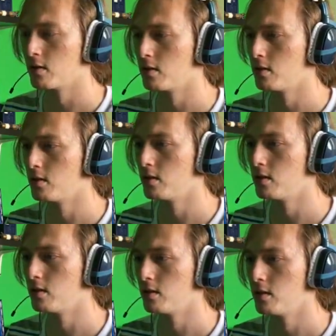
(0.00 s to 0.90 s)

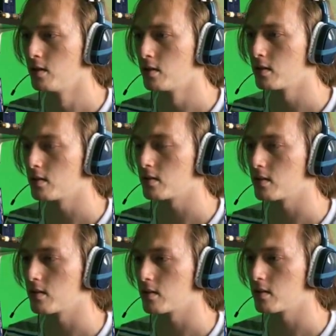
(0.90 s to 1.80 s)

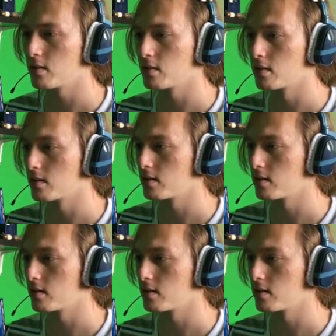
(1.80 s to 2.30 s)
[no speech]